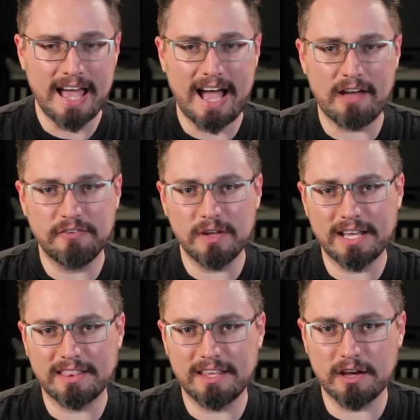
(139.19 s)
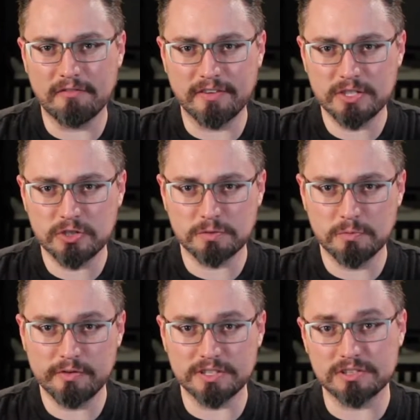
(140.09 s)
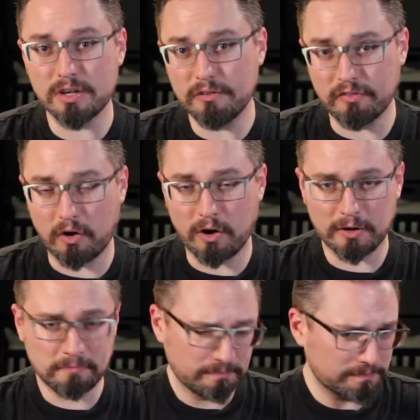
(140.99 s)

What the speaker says: I feel like the Avengers movie so far,